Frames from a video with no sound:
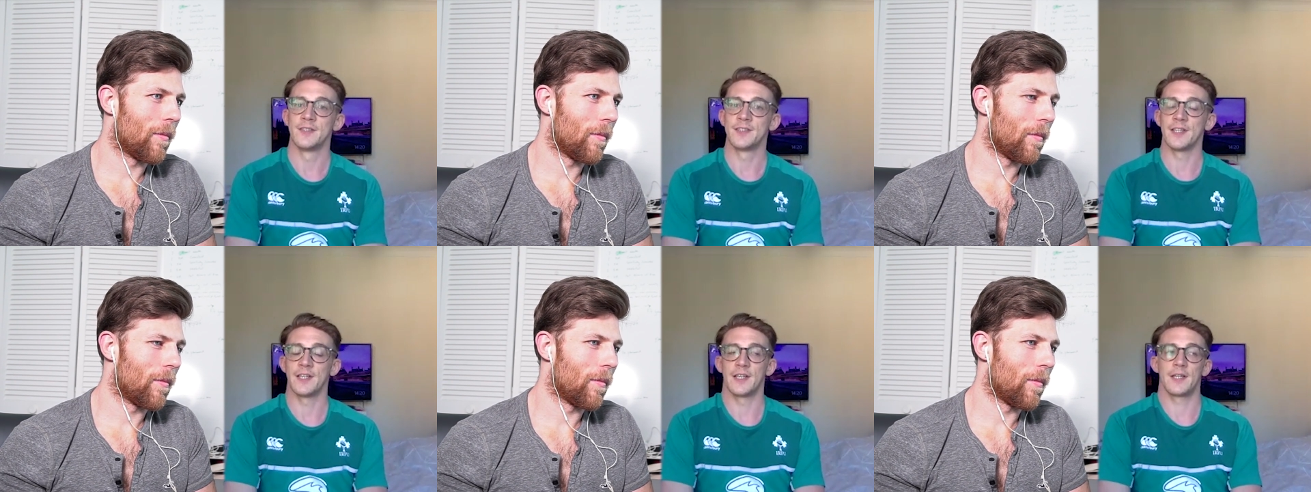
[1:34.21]

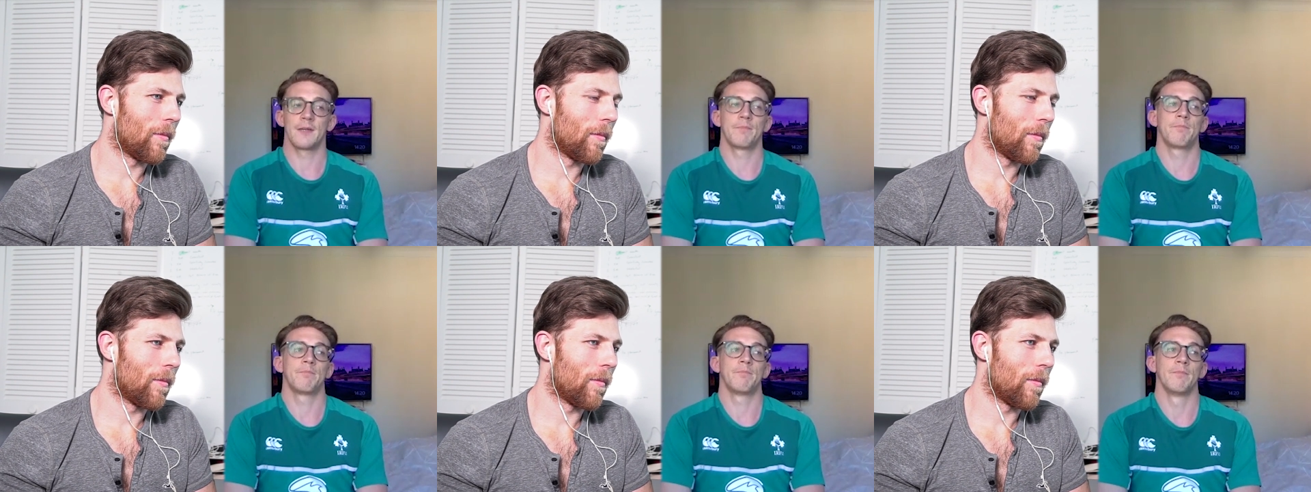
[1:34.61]

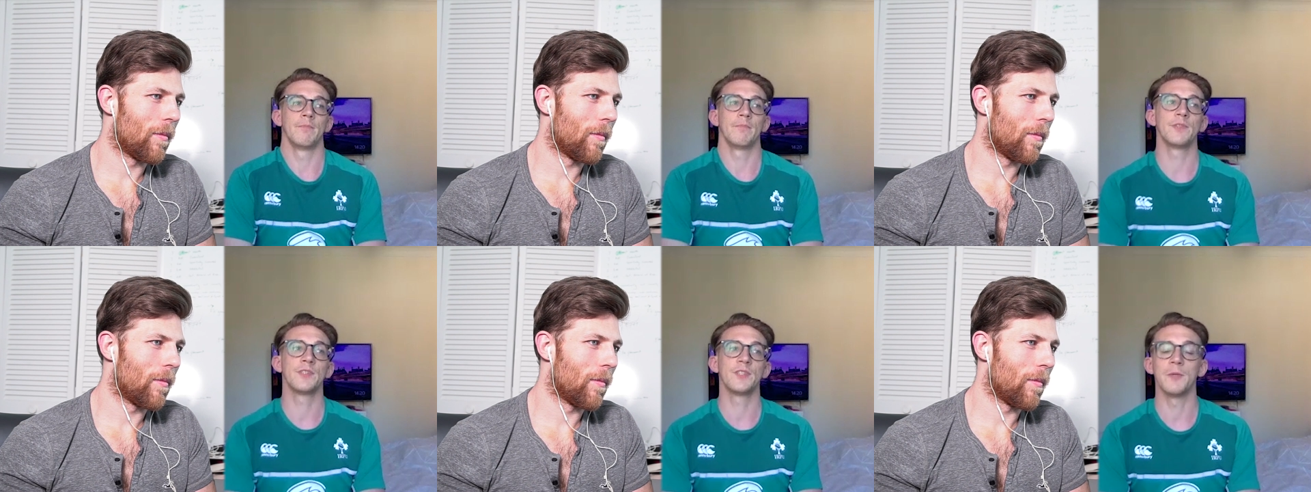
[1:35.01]
Speaker 1: to
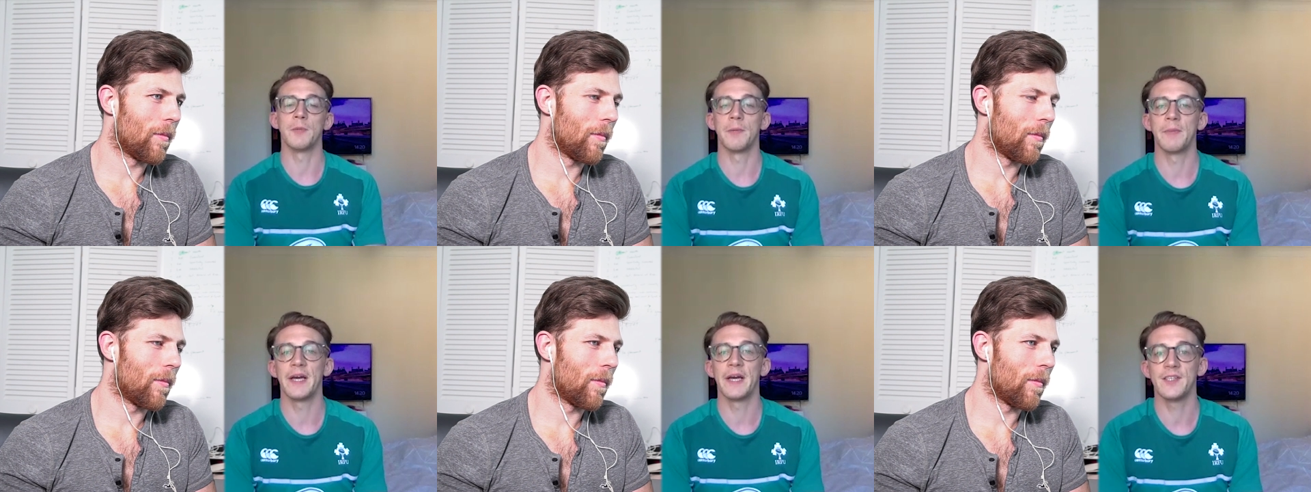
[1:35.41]
see all
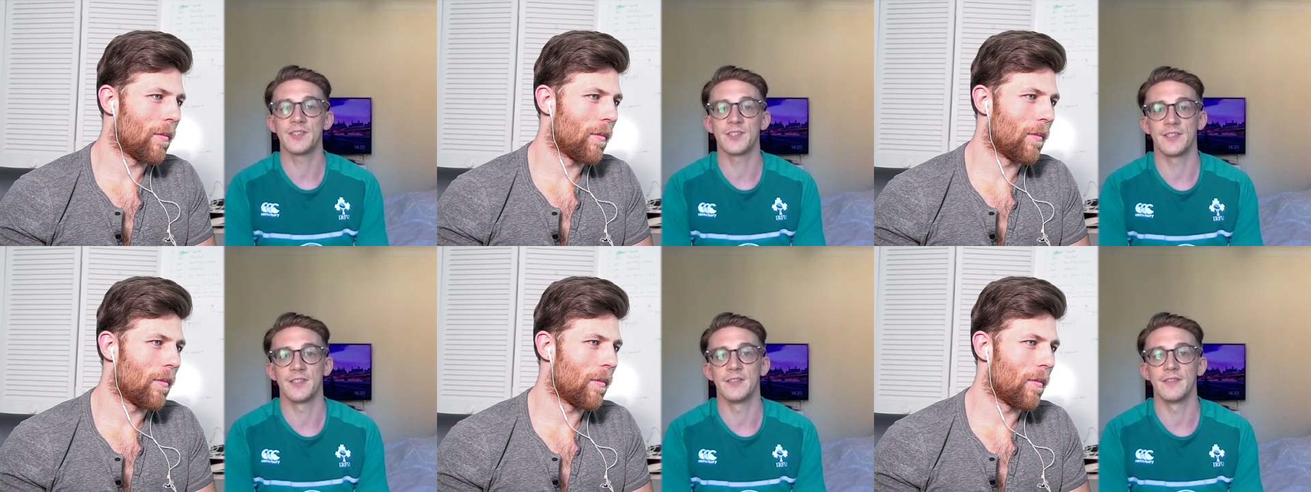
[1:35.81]
my
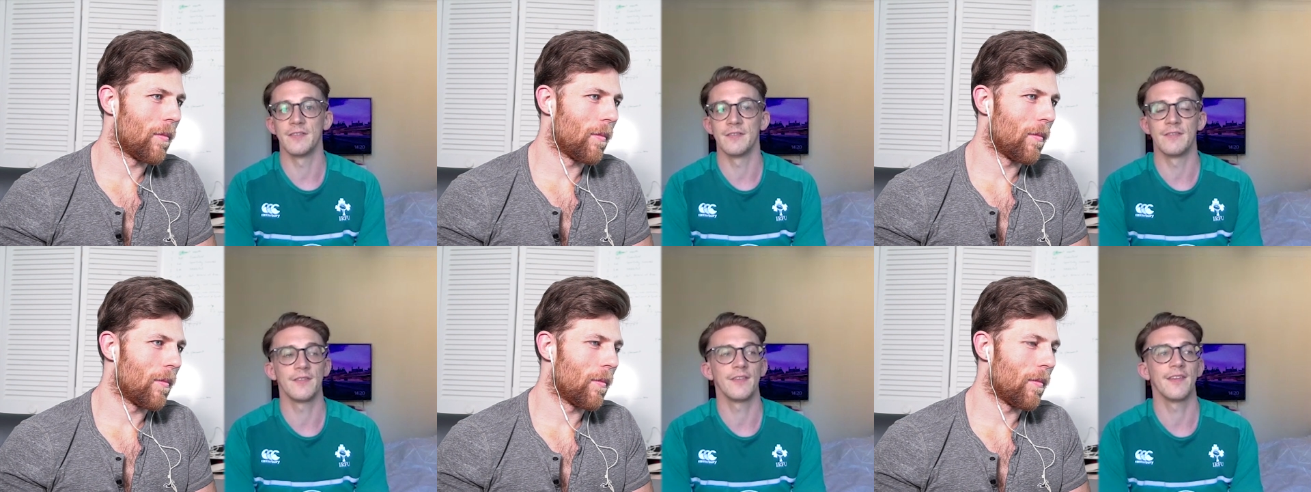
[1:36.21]
mates
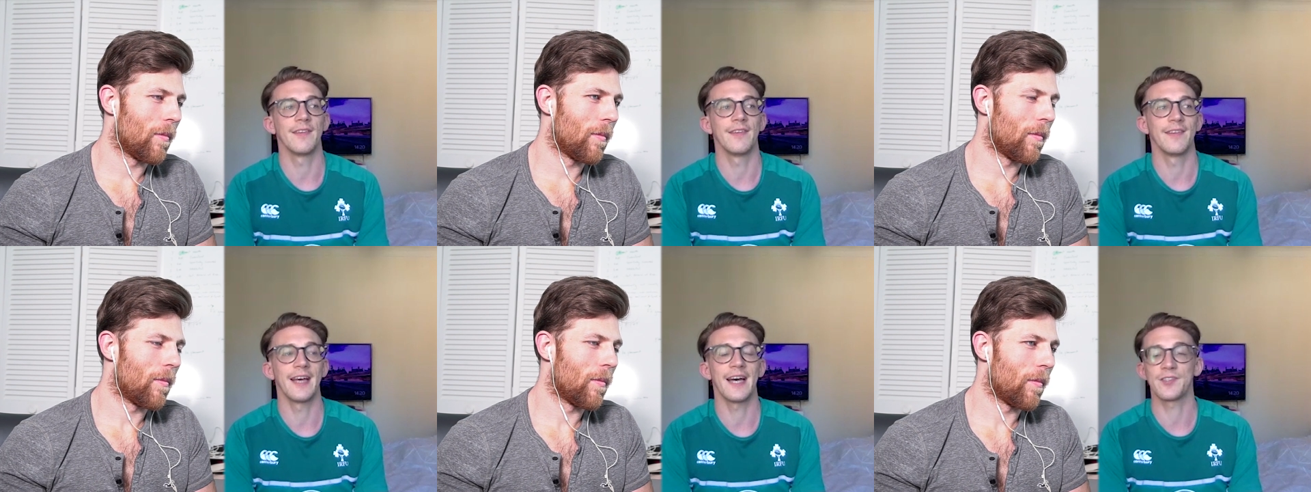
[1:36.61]
and
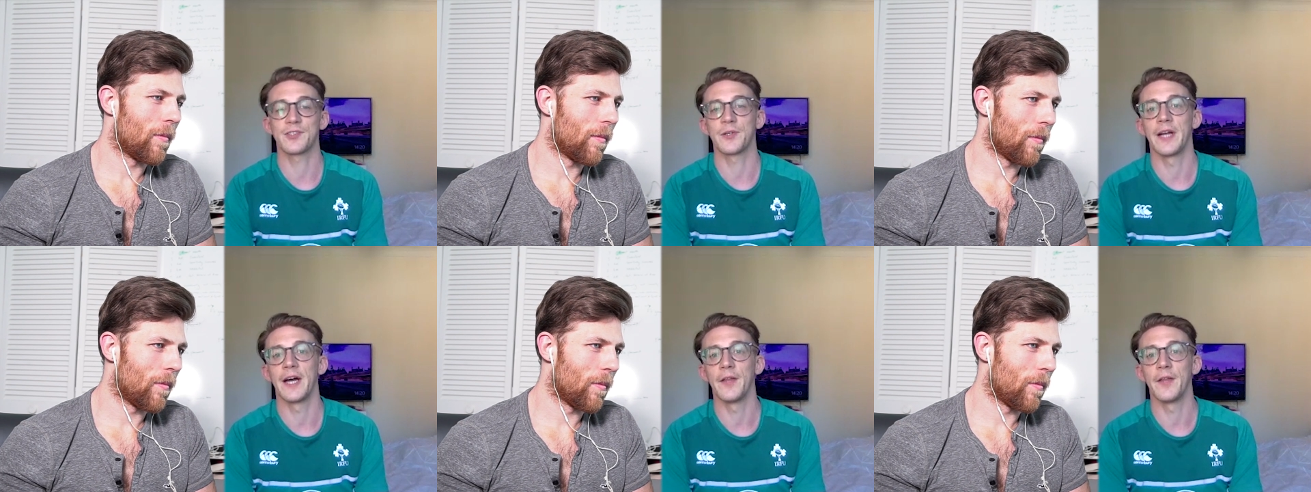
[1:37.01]
that's
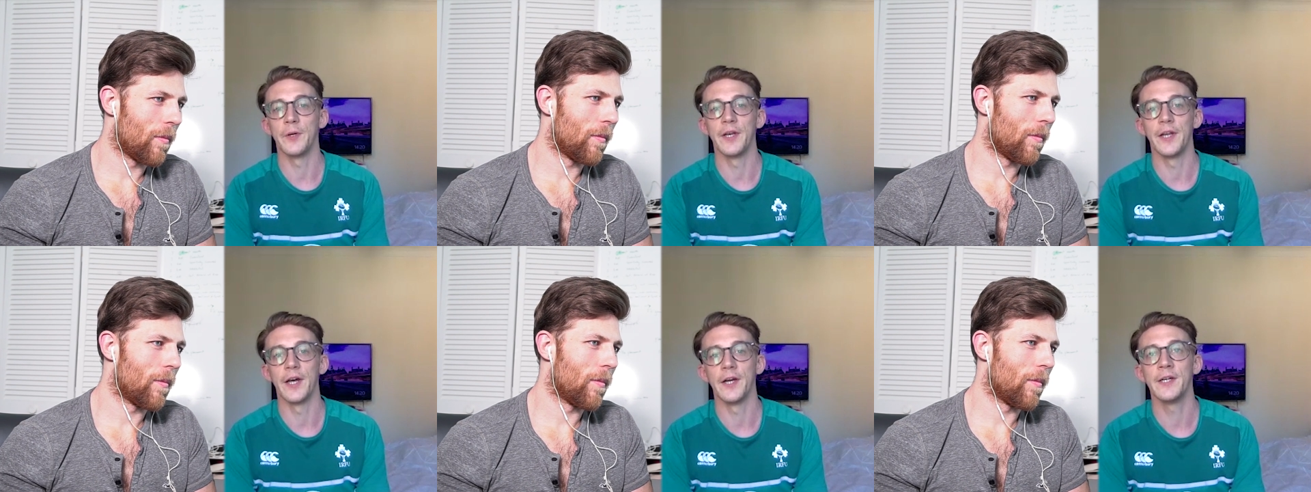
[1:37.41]
gone out the
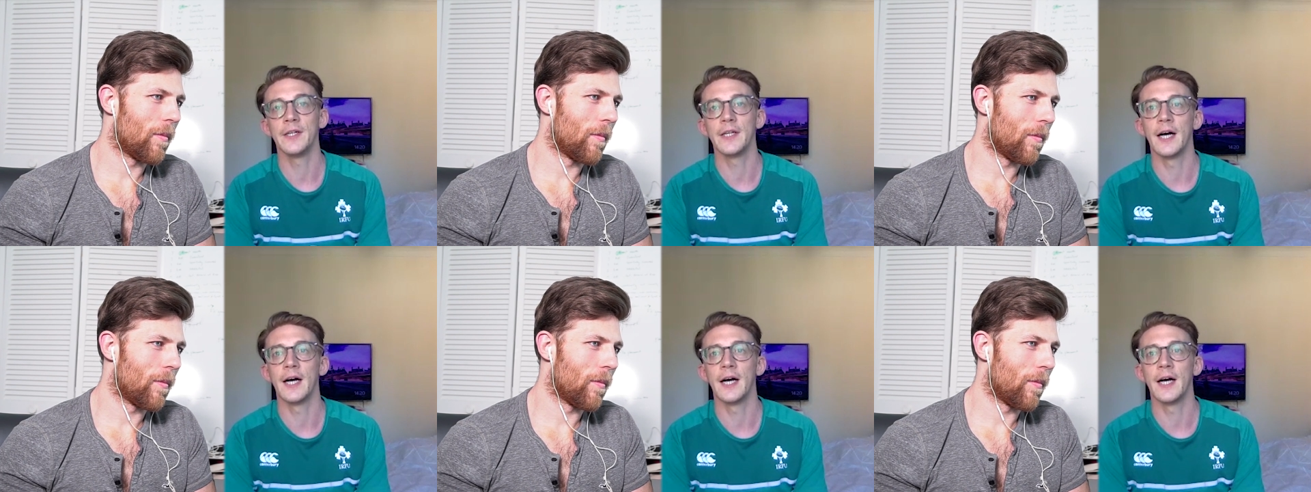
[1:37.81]
window.